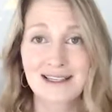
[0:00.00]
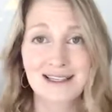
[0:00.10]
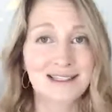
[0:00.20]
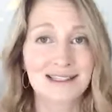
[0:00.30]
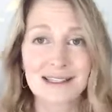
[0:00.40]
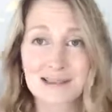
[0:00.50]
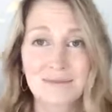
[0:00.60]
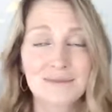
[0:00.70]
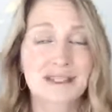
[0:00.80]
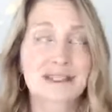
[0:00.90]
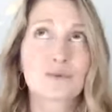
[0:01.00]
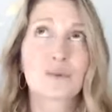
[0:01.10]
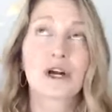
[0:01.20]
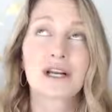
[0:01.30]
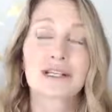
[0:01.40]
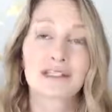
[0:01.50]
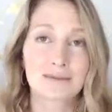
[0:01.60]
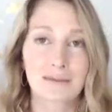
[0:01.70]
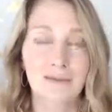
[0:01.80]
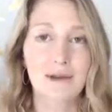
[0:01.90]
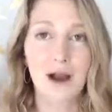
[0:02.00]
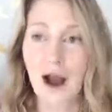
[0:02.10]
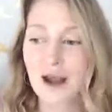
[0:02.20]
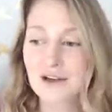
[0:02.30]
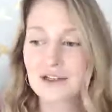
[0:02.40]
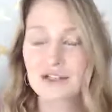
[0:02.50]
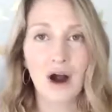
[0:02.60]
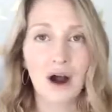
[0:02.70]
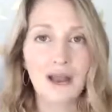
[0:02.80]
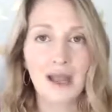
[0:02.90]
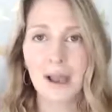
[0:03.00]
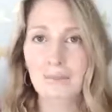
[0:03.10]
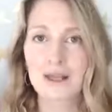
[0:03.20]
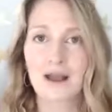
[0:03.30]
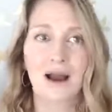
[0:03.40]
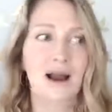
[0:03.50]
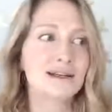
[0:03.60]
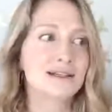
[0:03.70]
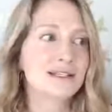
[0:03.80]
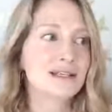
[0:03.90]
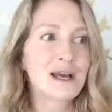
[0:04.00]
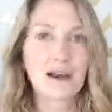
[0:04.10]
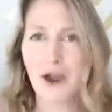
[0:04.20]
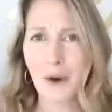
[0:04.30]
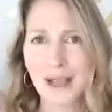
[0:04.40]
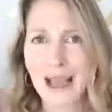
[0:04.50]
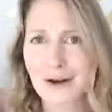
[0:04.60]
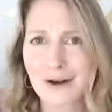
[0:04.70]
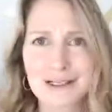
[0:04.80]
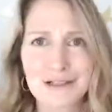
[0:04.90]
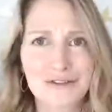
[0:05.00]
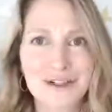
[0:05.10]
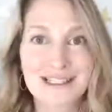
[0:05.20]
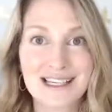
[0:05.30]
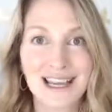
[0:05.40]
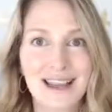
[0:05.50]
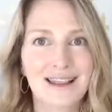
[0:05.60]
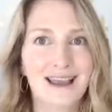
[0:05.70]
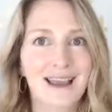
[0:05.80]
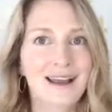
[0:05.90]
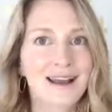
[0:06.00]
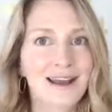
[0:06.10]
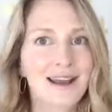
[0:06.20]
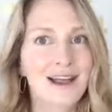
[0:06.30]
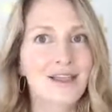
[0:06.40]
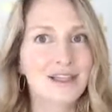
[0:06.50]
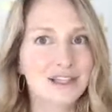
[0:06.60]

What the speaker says: this work needs to be beyond talking, beyond going out on a different date. Like, the